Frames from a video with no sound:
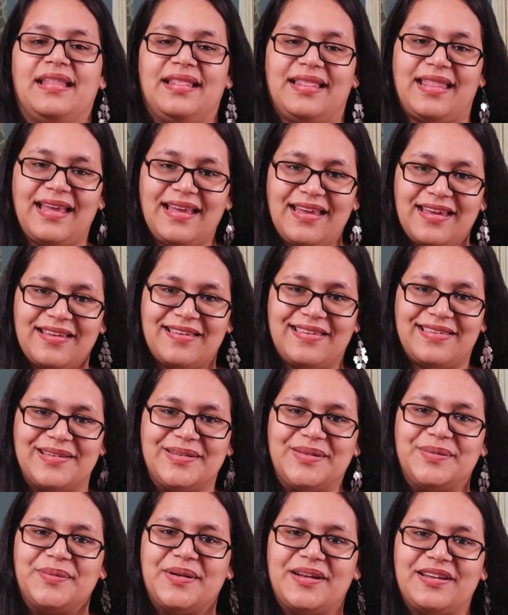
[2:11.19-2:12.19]
Thank you
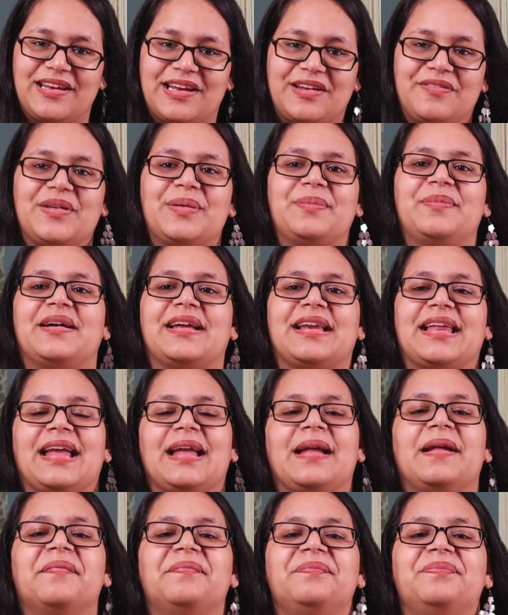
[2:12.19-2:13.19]
so much,
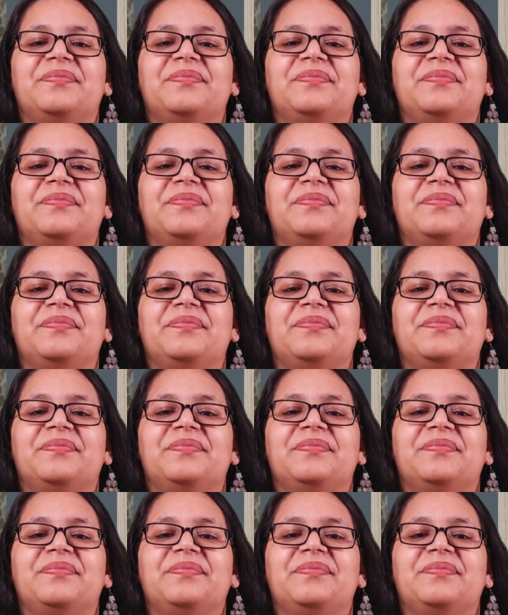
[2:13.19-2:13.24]
everybody.